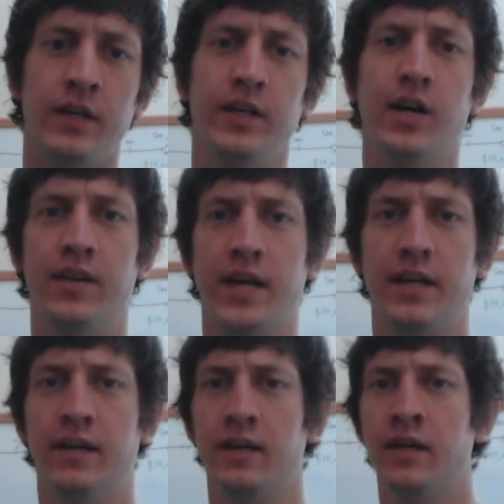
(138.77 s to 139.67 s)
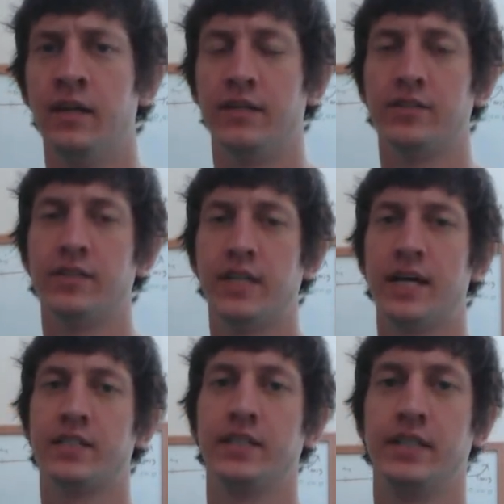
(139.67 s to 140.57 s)
then this was
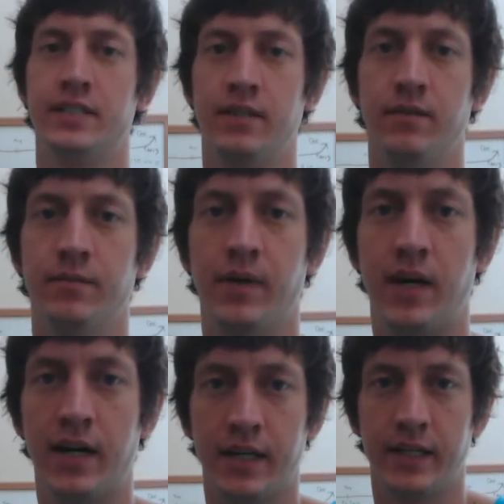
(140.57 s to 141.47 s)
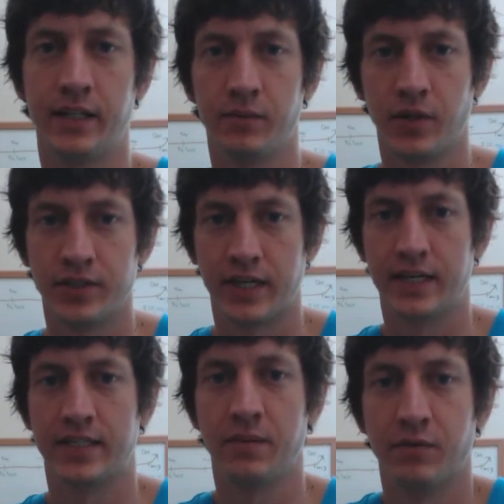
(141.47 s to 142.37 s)
actually some income goals that
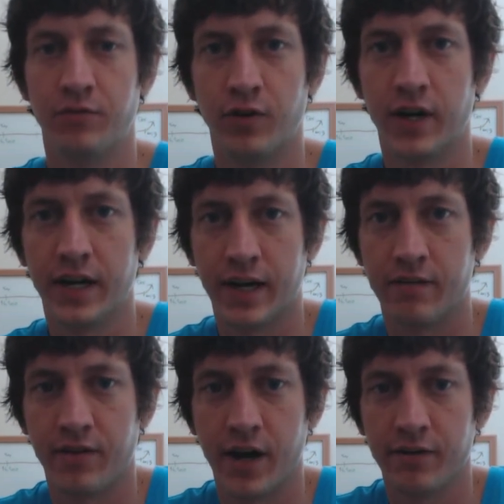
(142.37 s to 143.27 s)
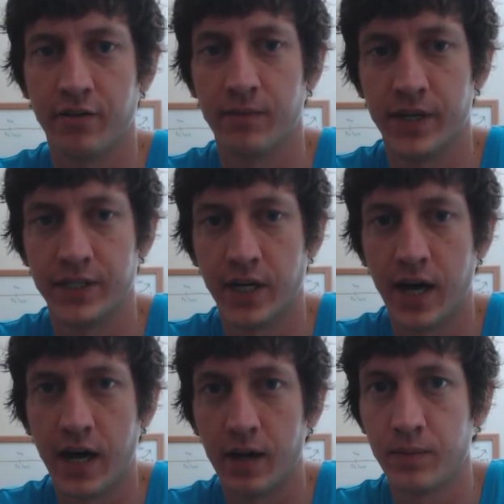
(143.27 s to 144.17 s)
I set before I got fired from my
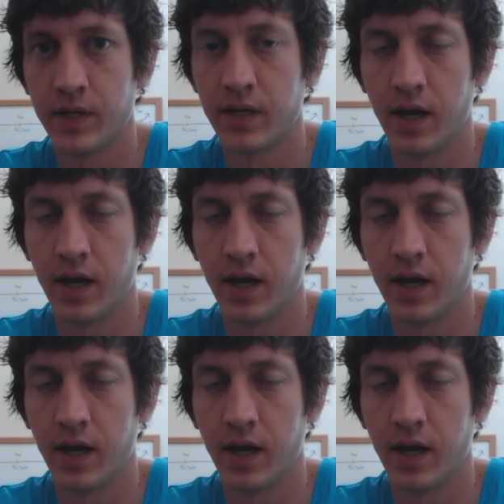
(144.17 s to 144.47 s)
job.